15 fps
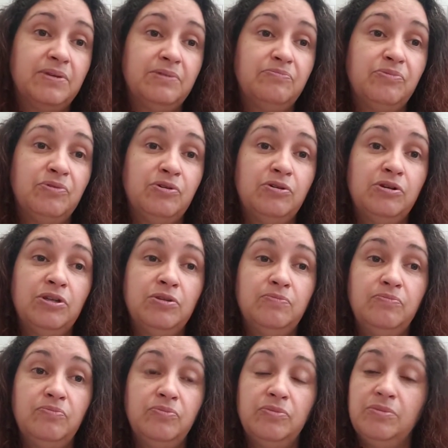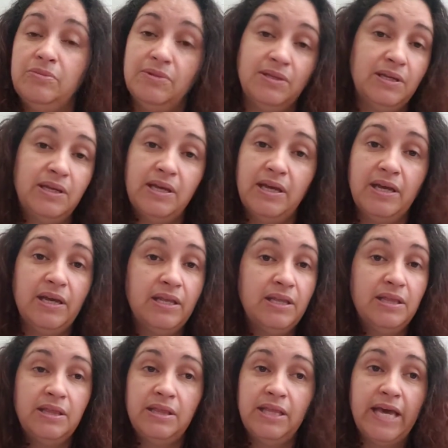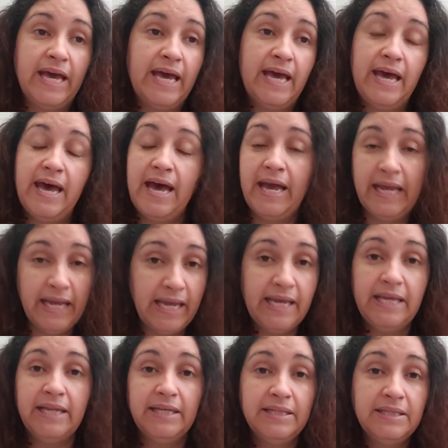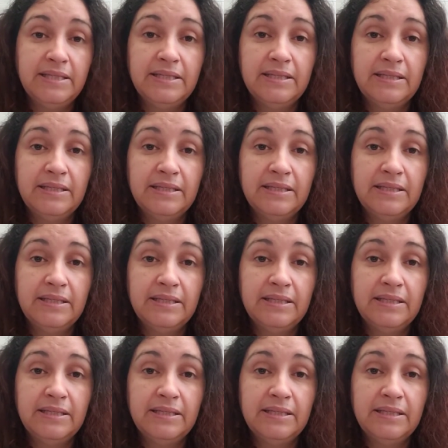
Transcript: people that I hate it.